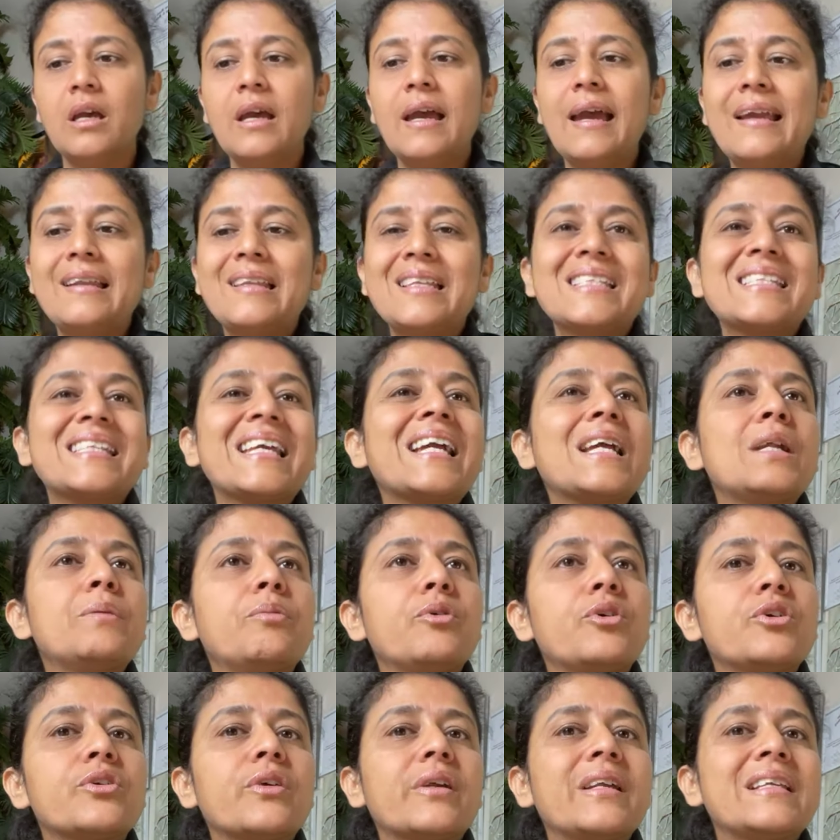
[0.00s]
And the second
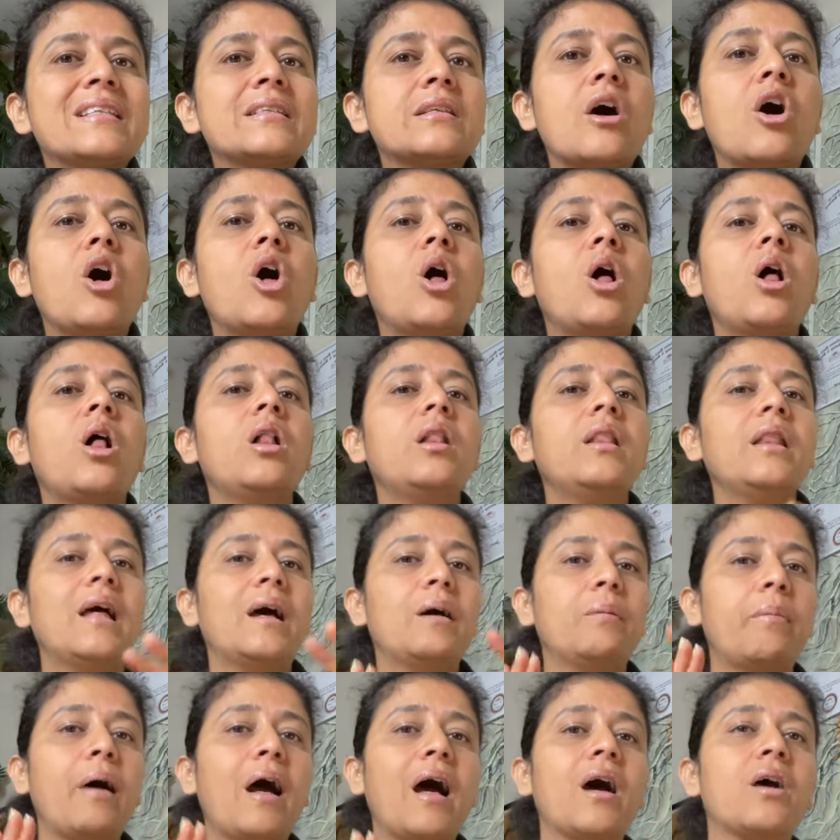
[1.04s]
book is all
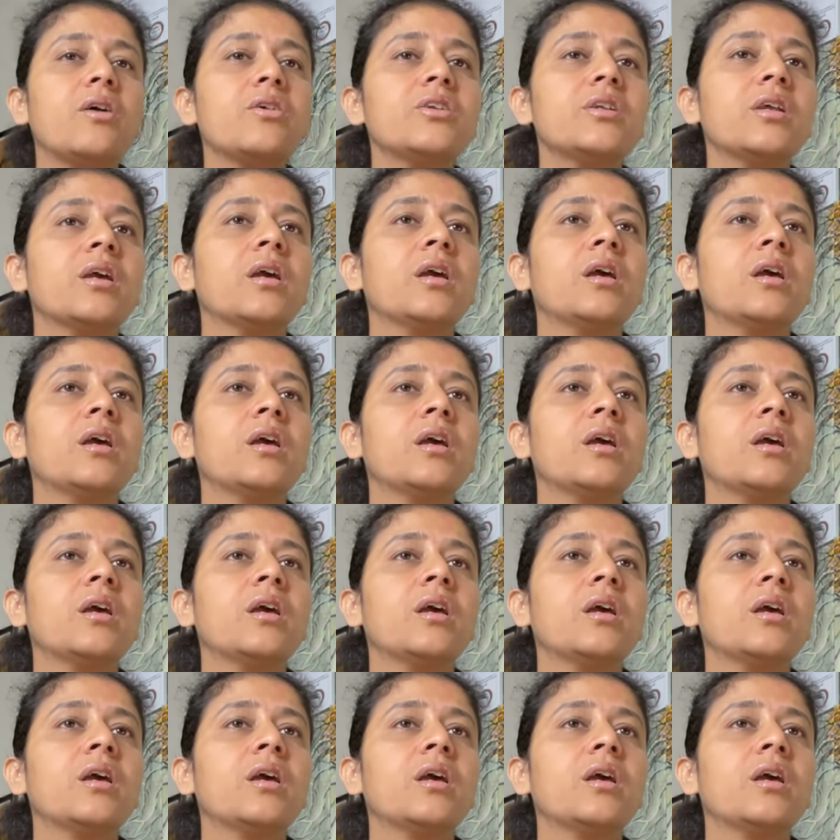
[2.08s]
about